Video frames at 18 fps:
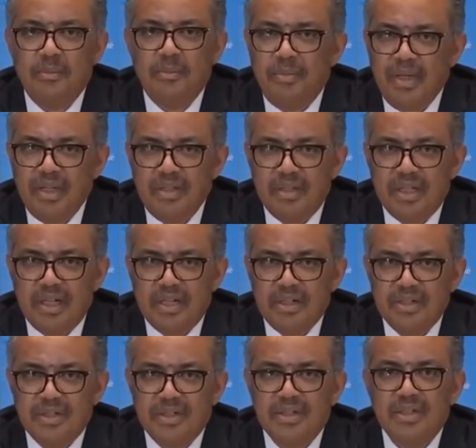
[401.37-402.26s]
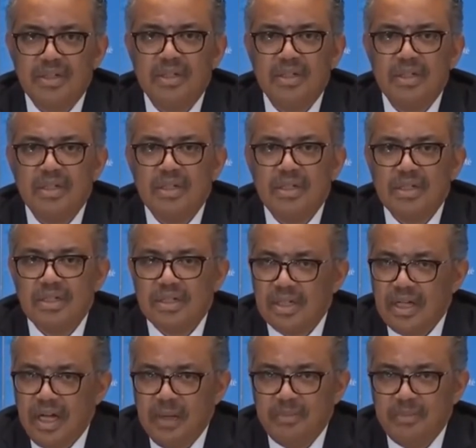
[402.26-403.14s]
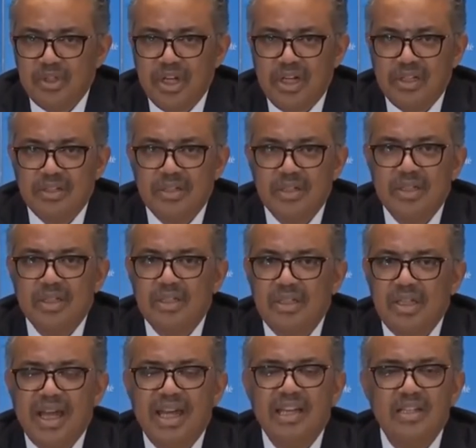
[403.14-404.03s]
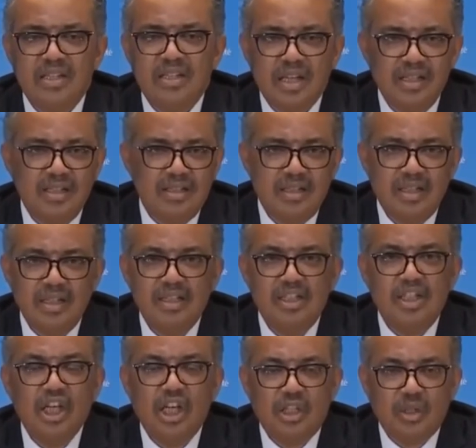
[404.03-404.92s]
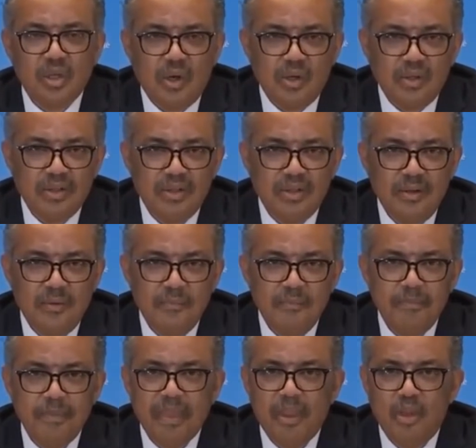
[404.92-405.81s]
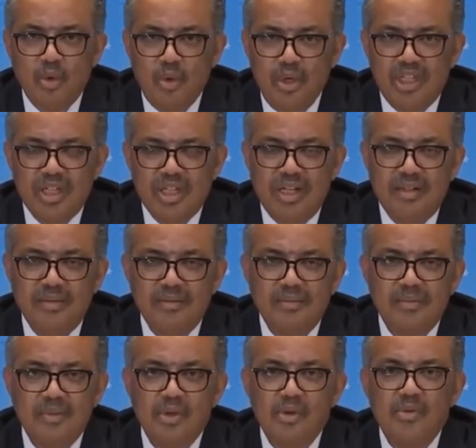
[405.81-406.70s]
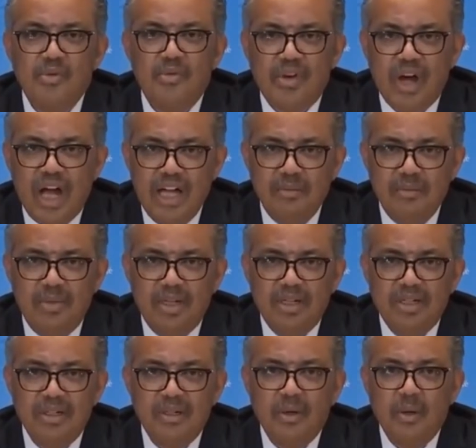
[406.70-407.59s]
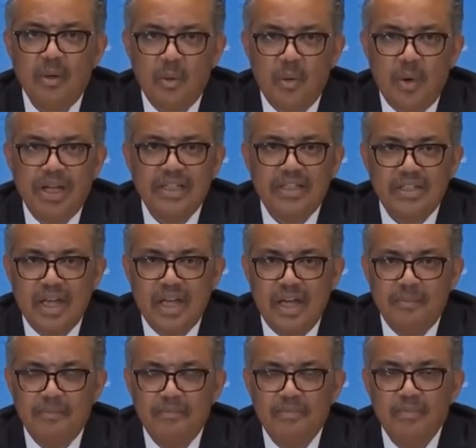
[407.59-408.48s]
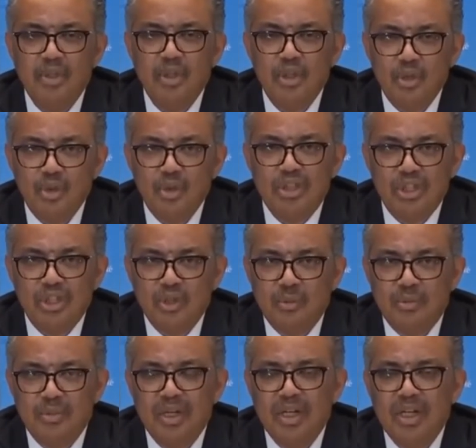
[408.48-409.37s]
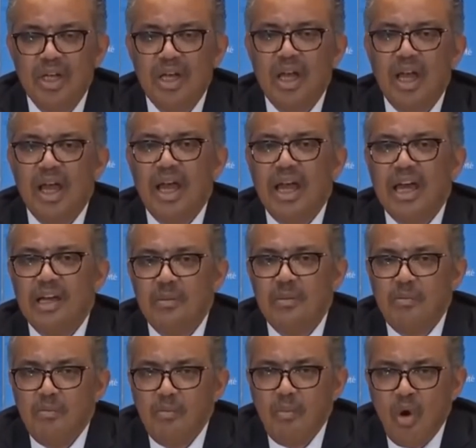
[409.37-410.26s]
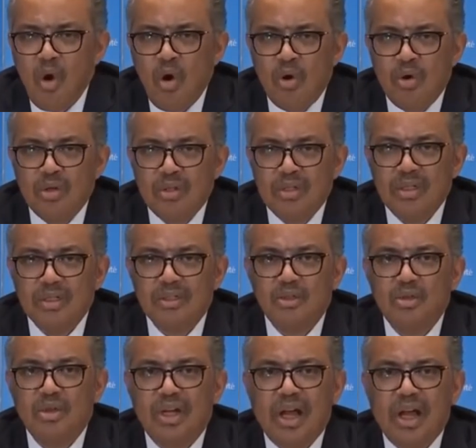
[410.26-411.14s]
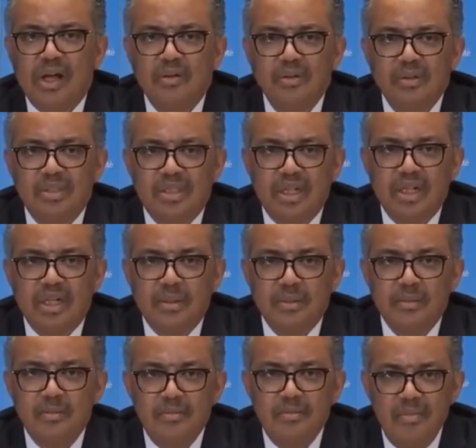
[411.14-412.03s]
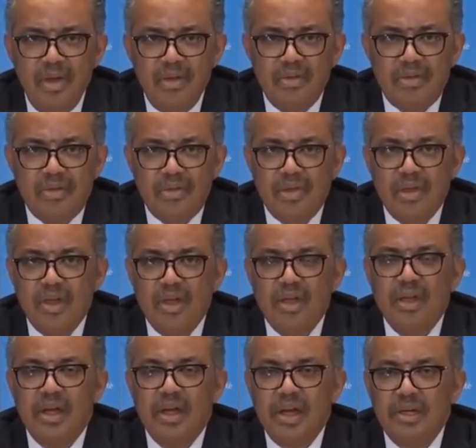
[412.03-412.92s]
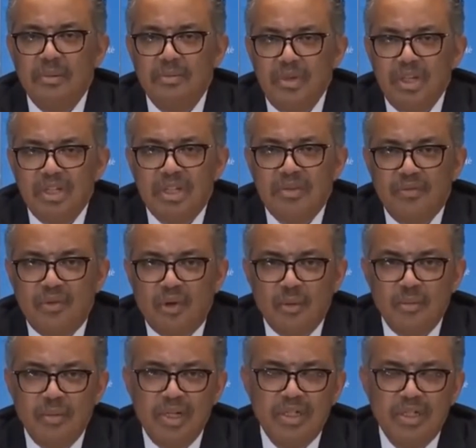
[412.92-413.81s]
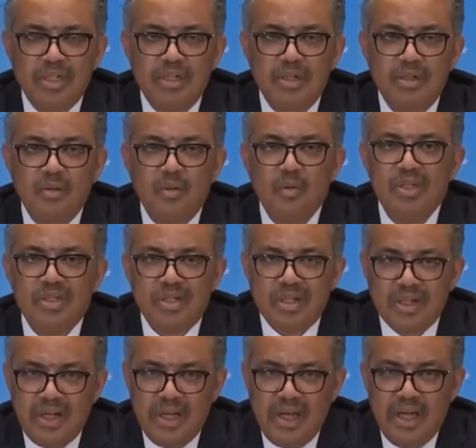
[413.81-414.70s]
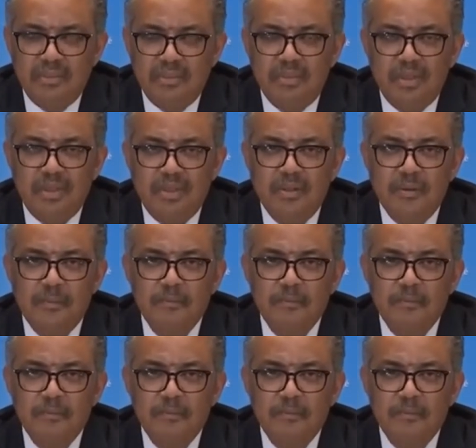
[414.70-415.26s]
Pinterest, Snapchat, Tencent, TikTok, Twitter, Viber, WhatsApp, YouTube, and more to counter myth and misinformation with reliable,